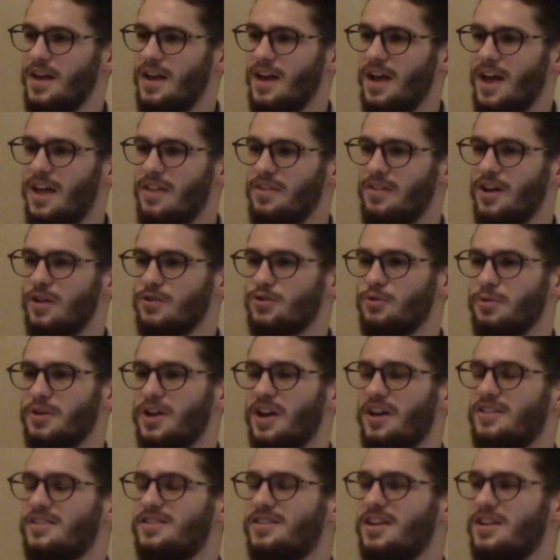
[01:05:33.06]
And then Allah
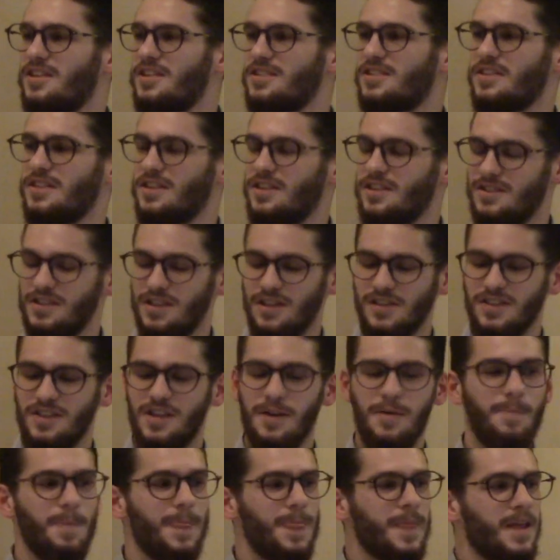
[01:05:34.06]
subhanahu wa ta'ala tells
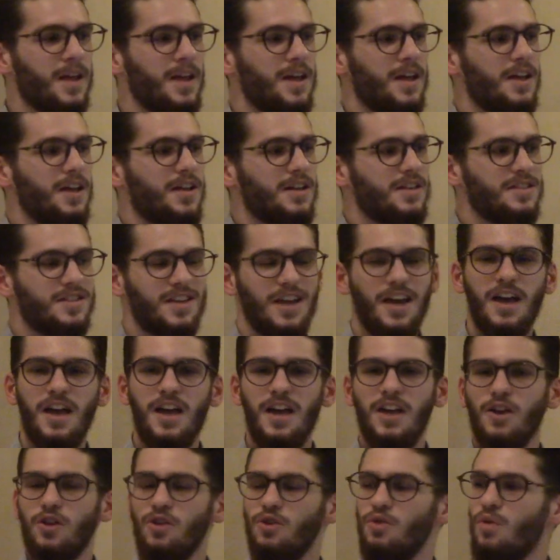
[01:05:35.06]
him,
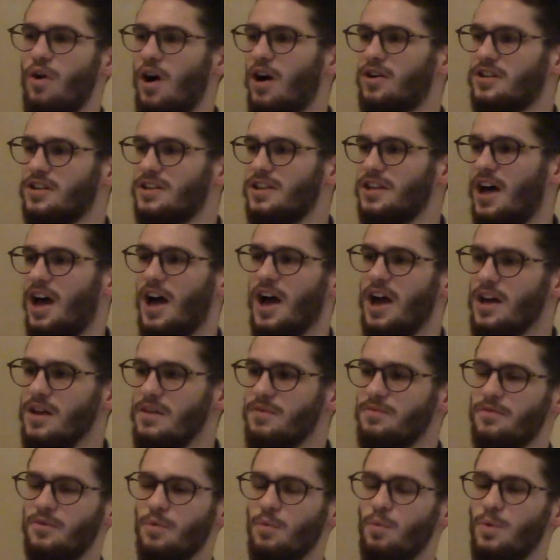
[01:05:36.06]
say you are
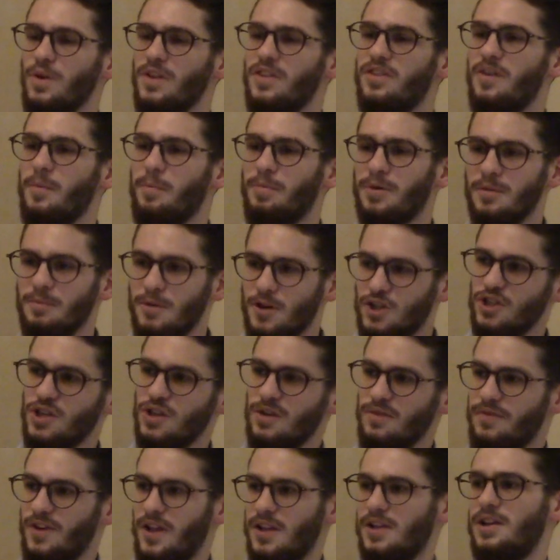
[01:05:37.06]
alive with the permission
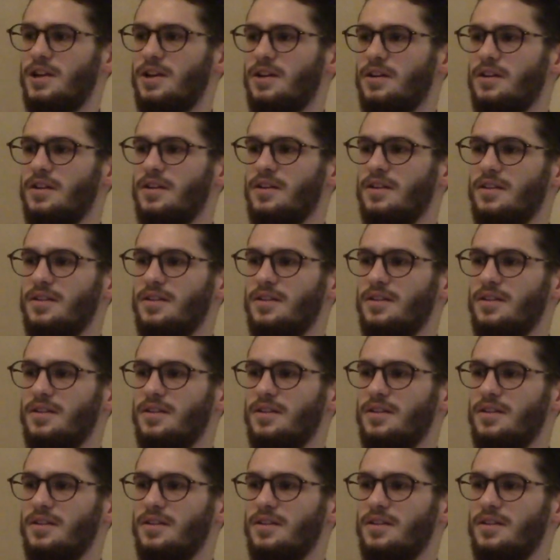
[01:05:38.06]
of Allah.